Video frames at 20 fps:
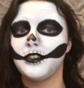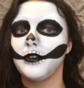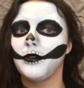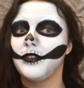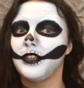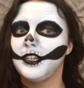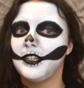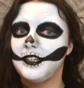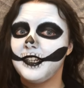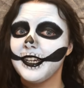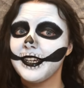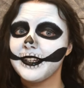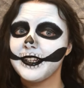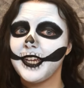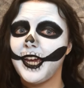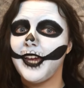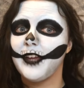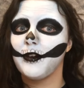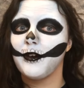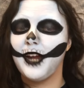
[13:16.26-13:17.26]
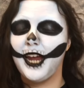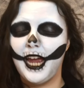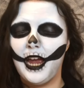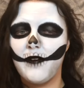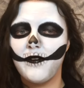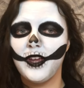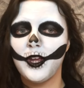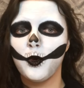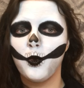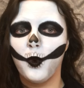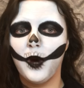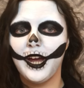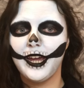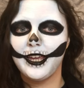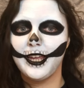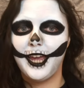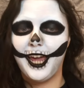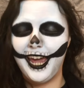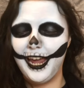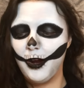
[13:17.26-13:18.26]
So the Dictator having
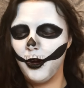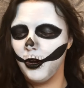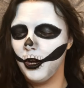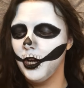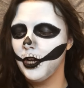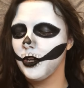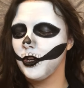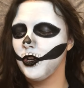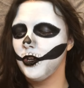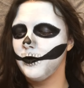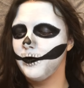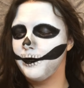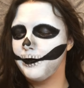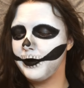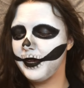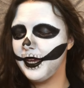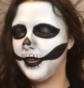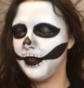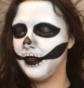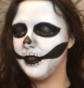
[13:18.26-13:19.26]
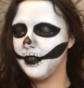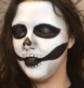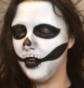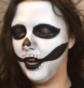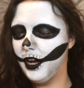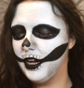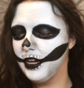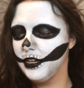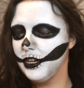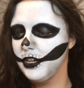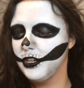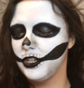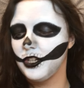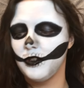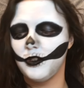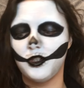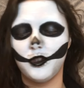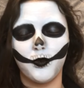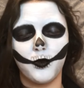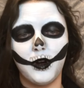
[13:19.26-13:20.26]
white hair could be a nod
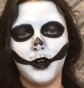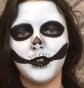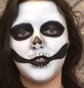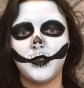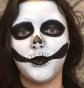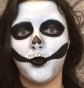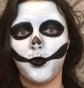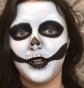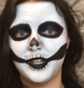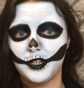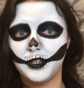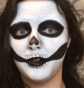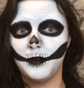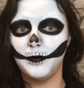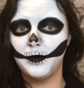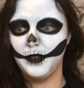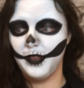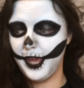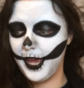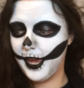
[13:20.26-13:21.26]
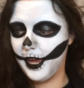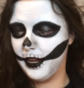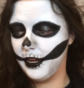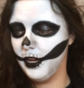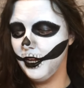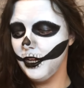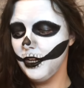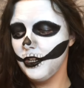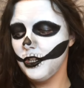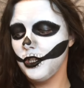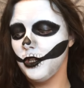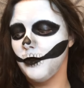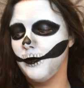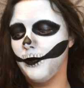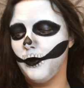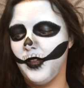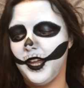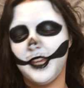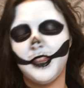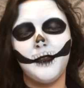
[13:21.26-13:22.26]
to Gerard's original plan
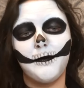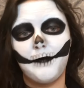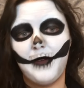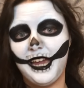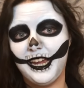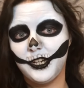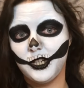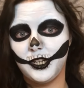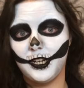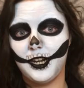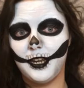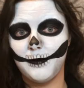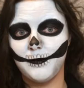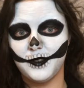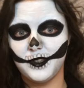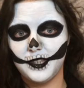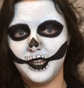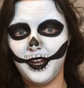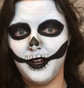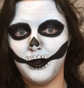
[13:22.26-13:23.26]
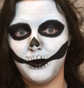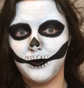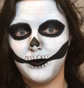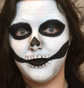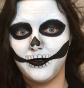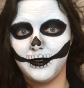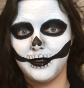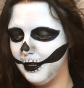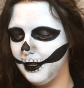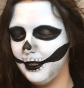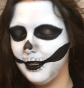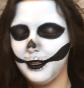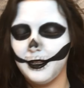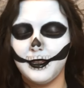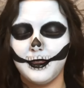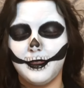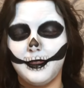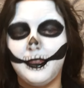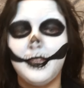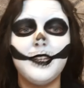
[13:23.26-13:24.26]
to play the patient himself.
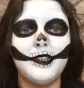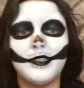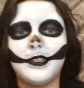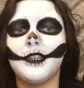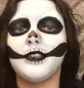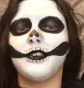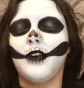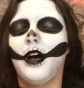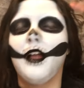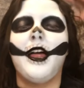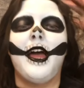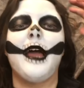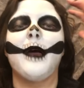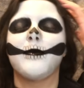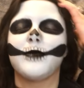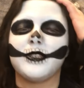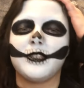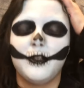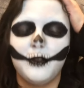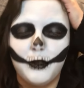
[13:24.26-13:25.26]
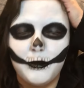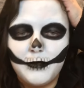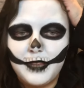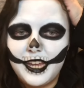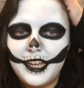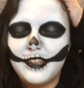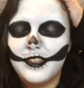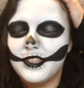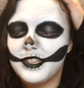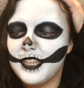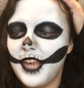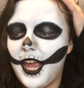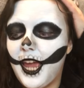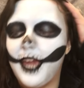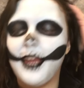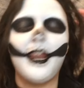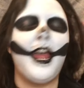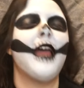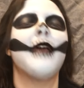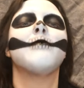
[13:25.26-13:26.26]
This is all absolutely
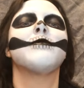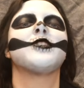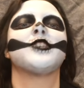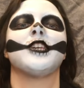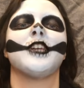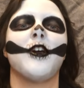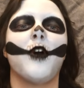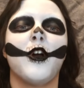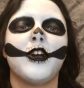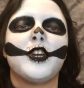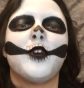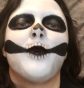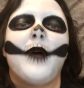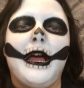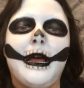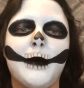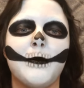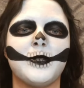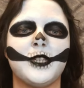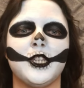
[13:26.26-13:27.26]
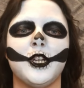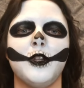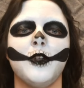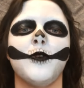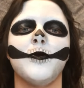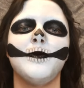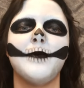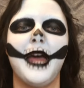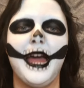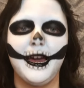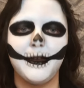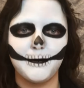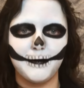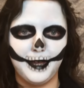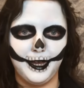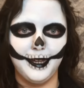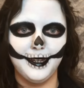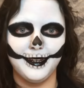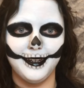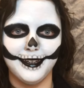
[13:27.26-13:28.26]
insane, MCR, you absolute
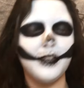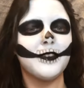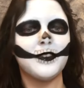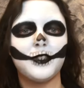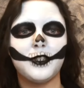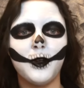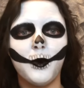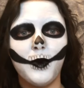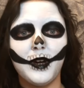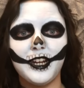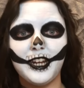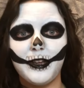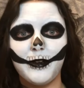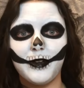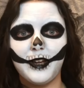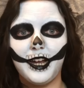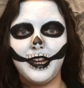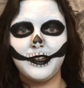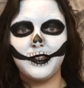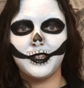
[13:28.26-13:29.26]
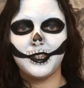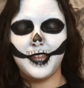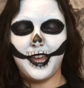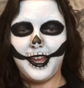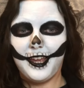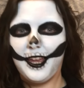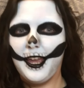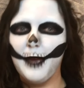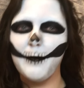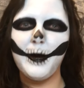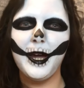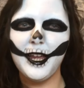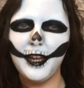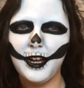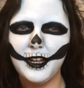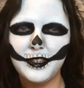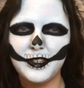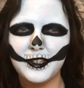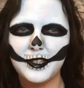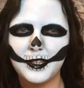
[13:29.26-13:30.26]
madmen. So what do you guys think? Am I
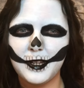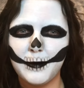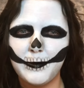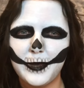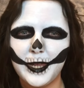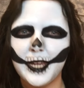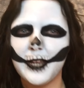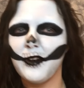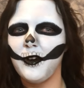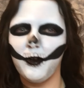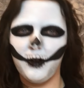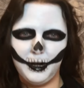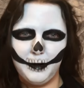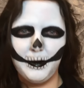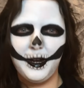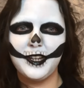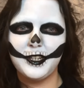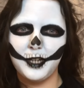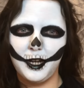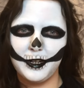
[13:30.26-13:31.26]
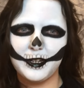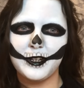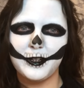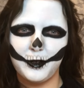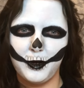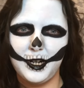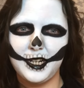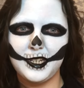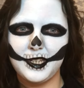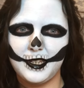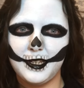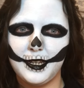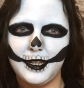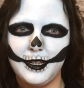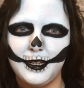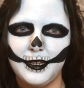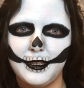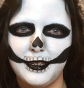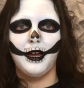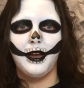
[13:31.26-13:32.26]
onto something, or am I talking
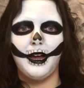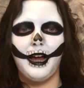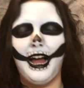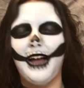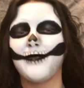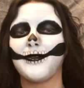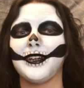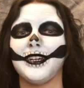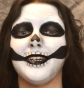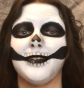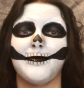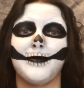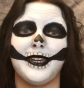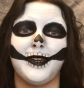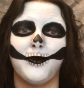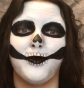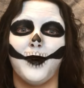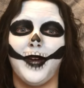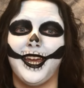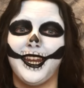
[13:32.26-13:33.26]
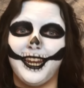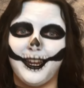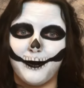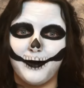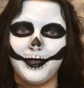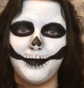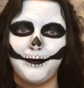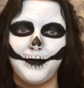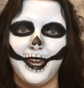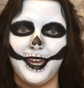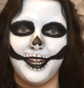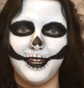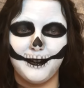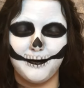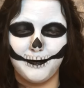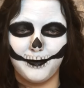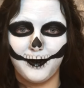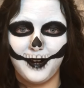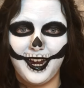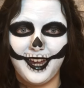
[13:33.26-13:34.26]
crazy? I'm gonna be waiting with
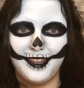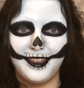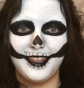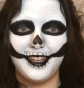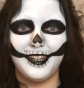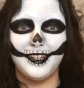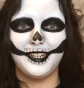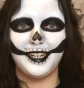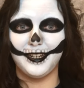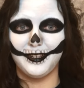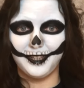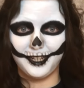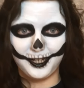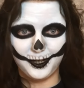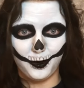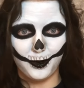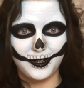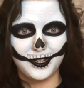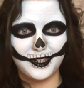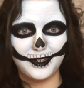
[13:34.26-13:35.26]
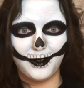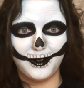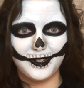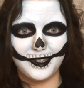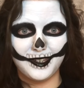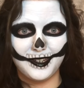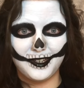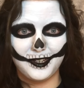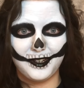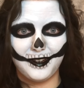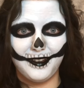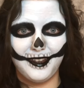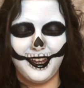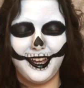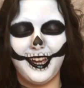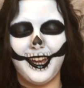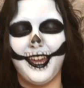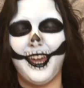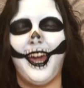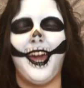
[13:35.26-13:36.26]
bated breath until the tour starts in
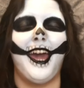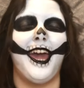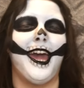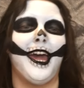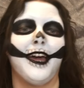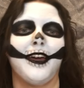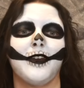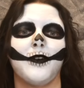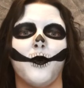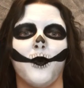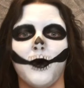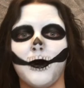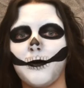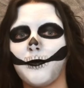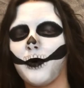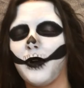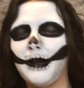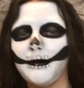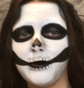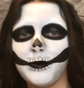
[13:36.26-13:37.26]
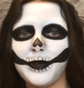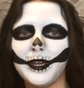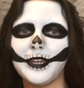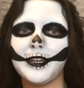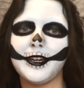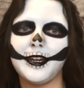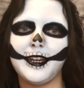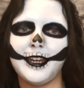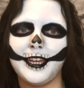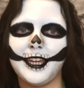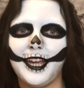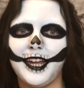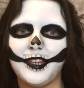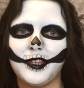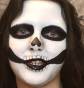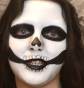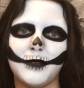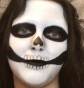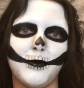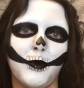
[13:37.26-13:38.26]
July, and we're probably gonna
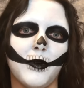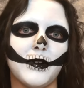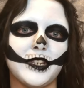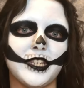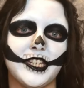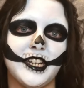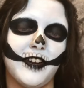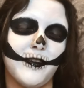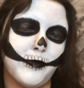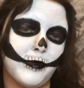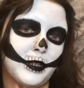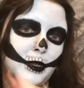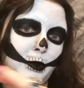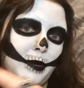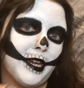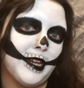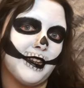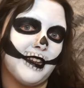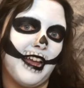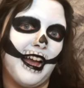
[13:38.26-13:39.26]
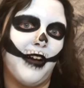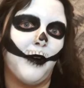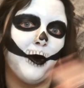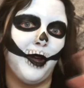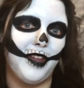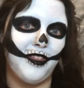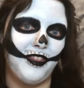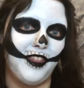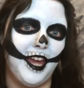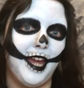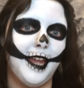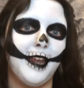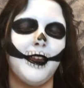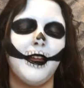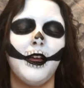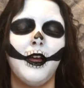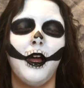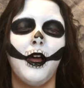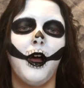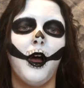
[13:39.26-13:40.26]
get some more stuff between now and
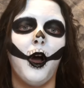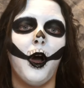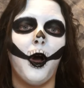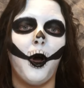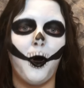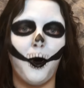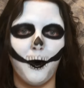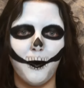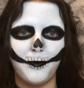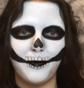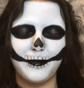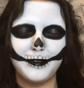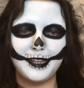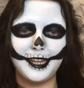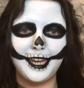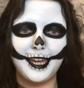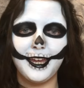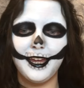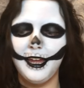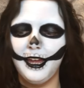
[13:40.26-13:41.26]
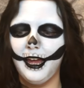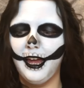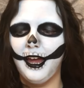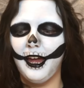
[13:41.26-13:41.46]
then, hopefully.